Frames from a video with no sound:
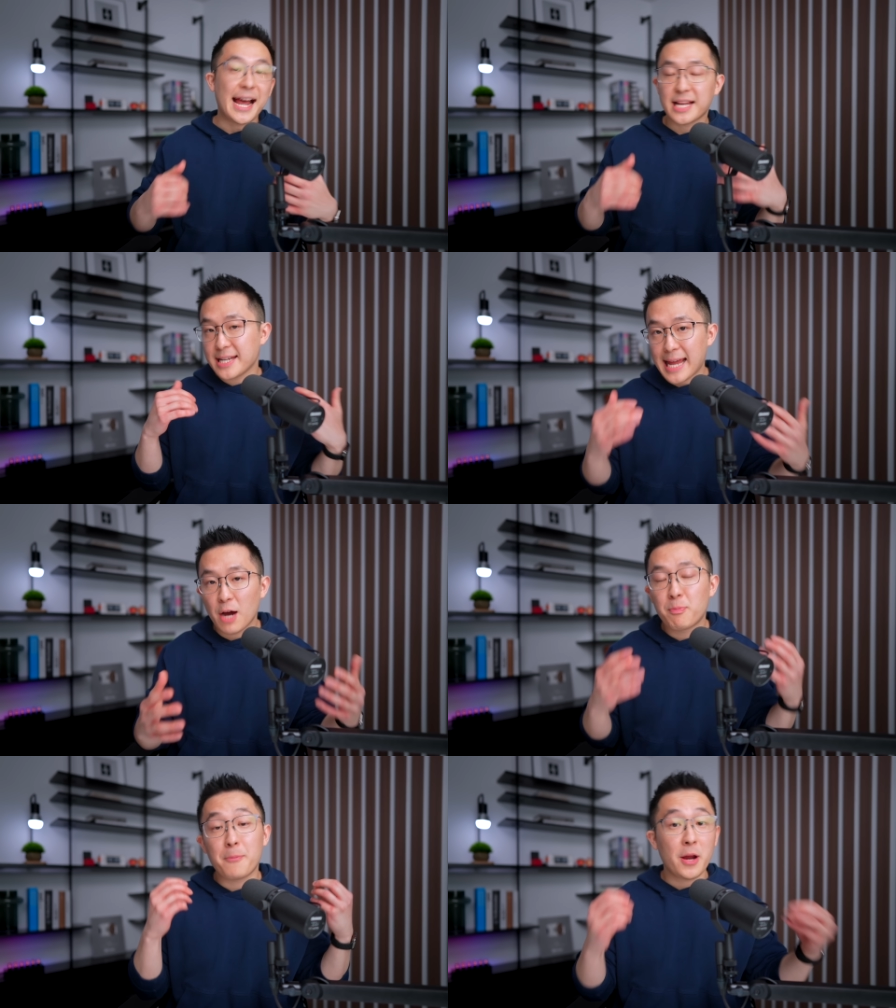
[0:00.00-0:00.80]
can now
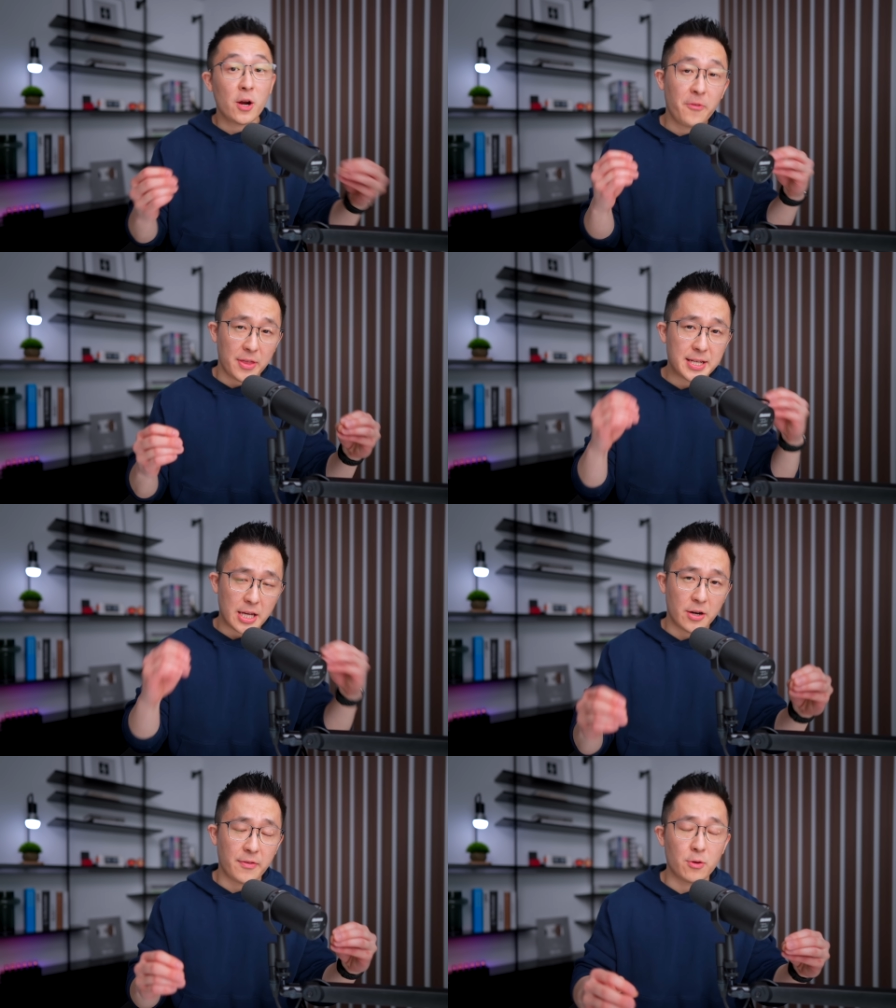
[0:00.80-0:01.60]
prepare for these
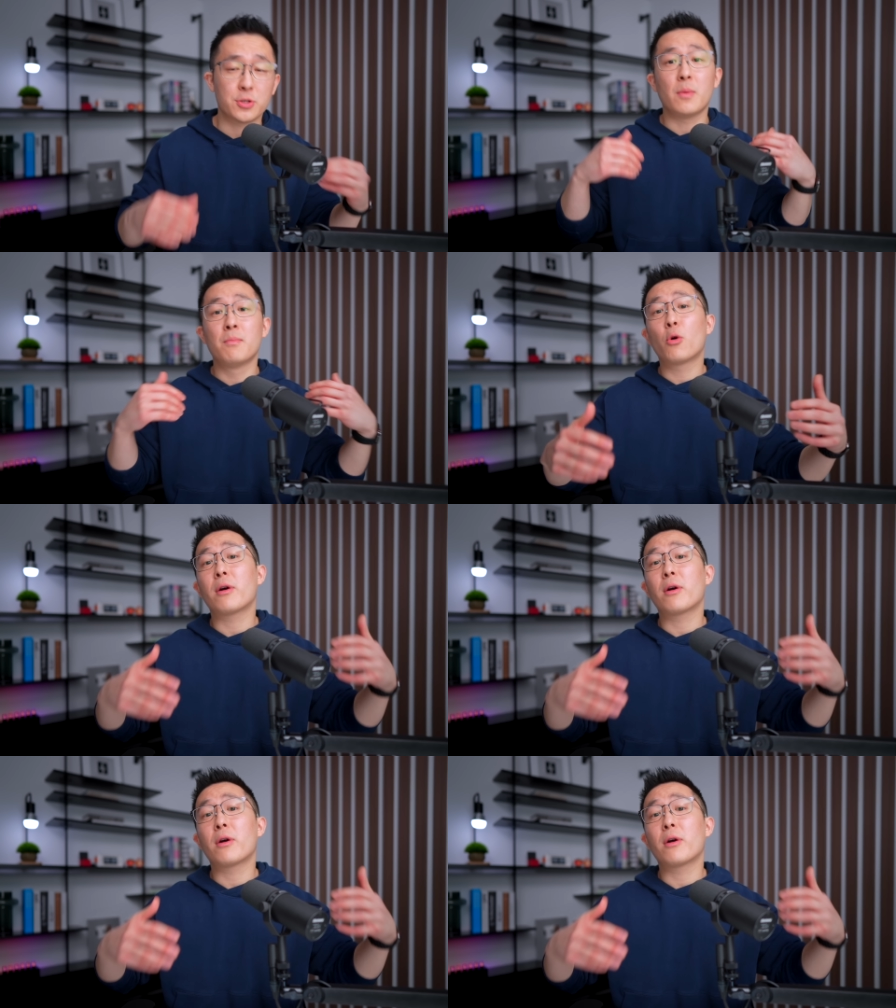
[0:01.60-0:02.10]
interviews more